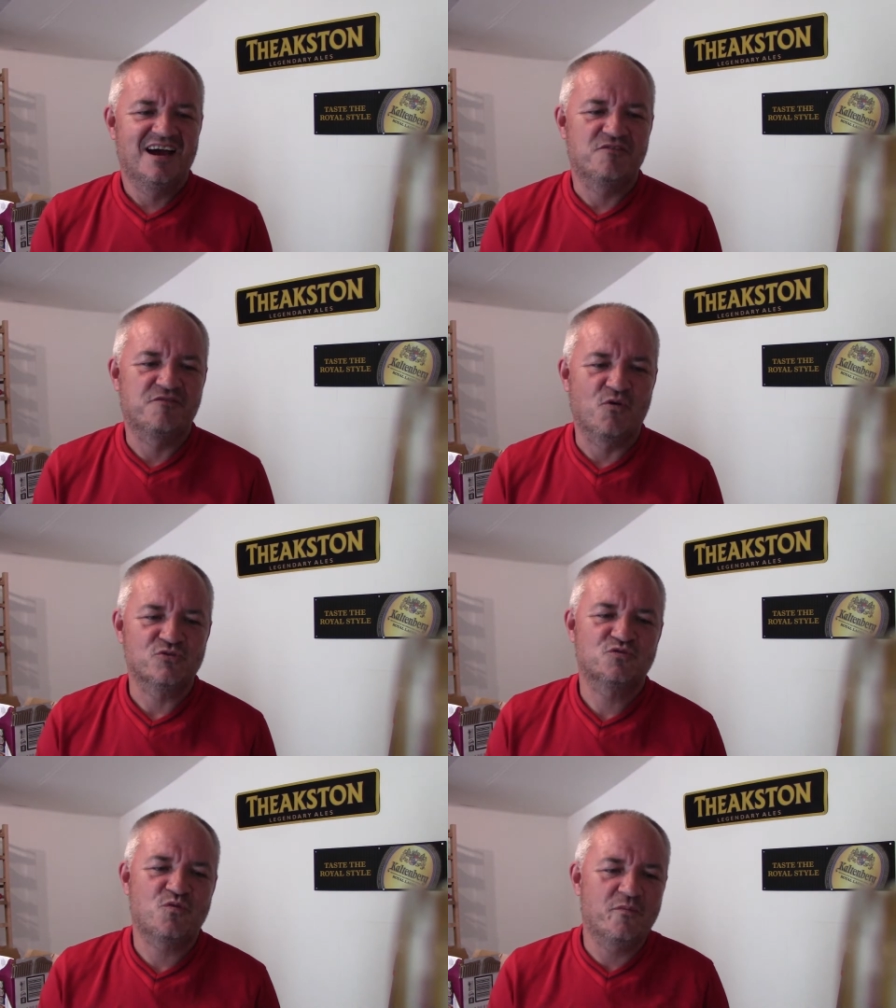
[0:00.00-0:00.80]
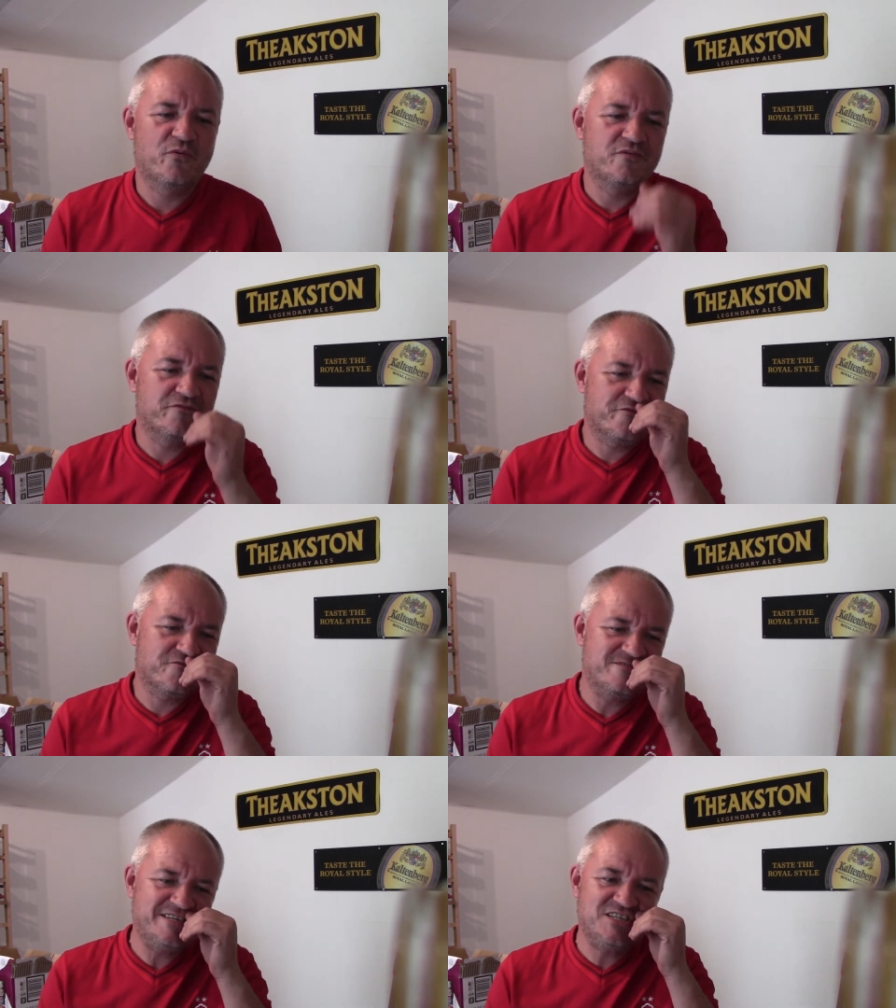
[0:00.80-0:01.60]
A force of
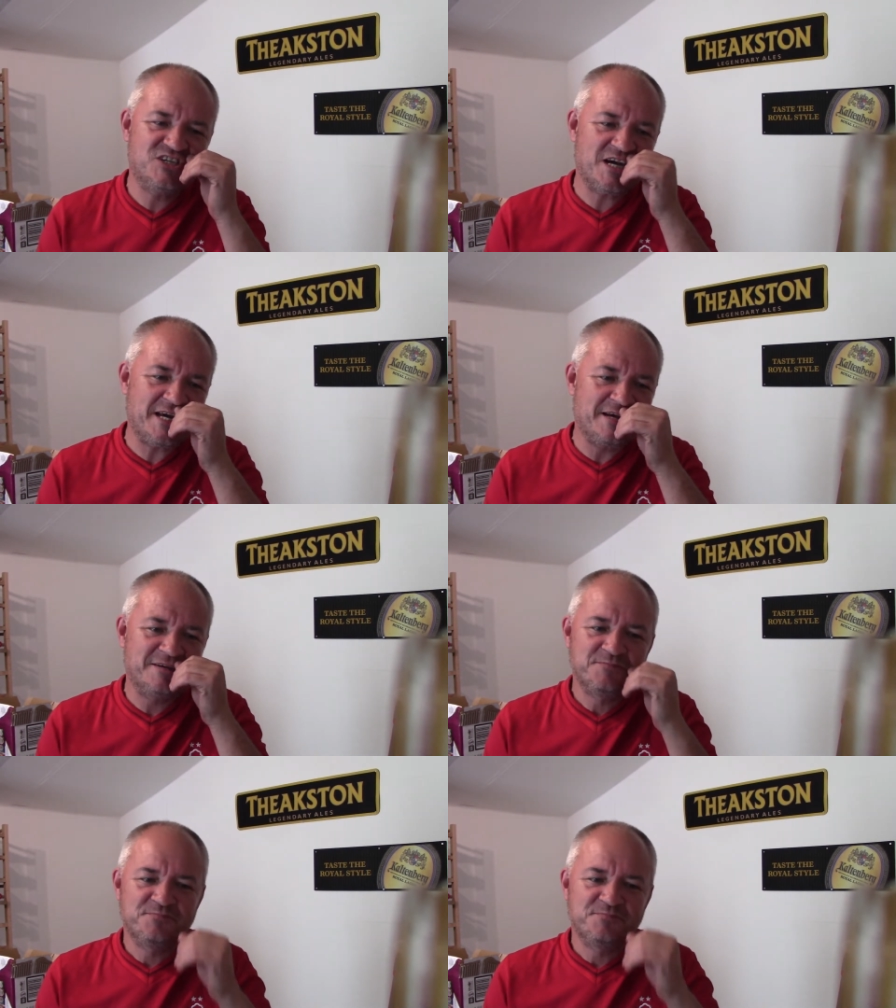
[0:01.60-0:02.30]
1.3g.